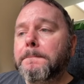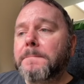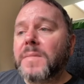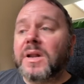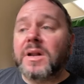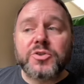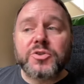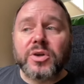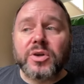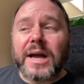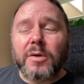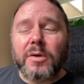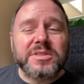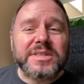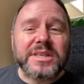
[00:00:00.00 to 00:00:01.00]
I'll show you
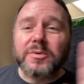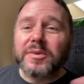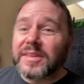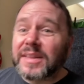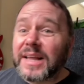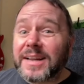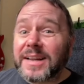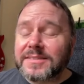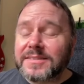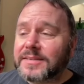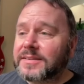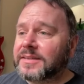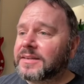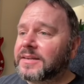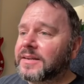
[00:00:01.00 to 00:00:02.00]
how to deal with that
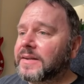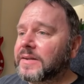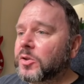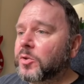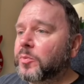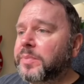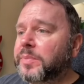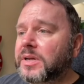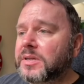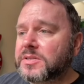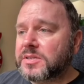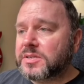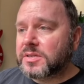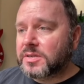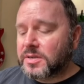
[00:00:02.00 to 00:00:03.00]
in a little
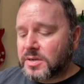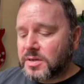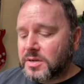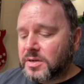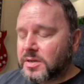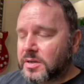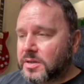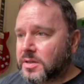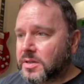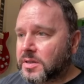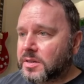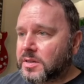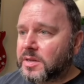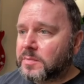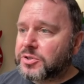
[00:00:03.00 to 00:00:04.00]
bit.
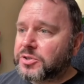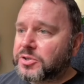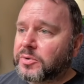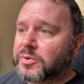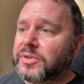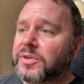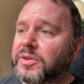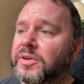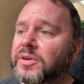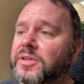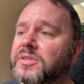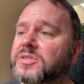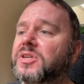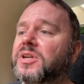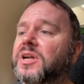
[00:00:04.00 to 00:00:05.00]
Let me show you the other
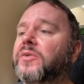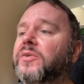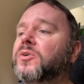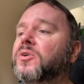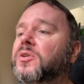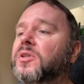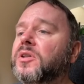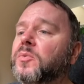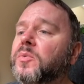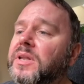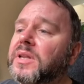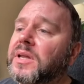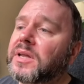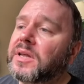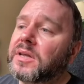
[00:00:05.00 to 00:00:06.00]
scenario that we
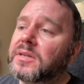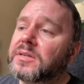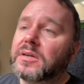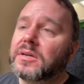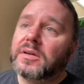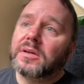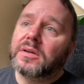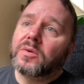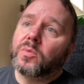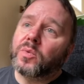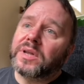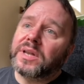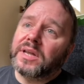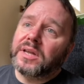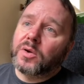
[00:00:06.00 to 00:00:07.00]
need.
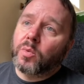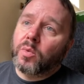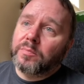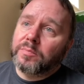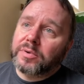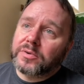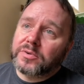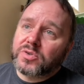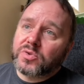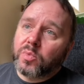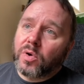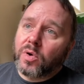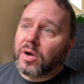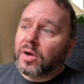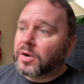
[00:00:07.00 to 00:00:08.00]
We need a 1 plus
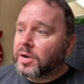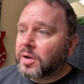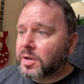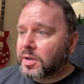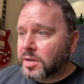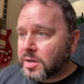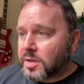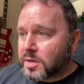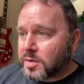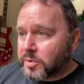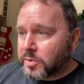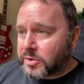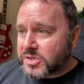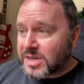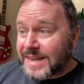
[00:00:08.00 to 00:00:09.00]
1
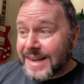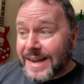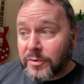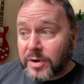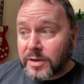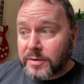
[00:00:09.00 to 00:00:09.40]
plus a carry.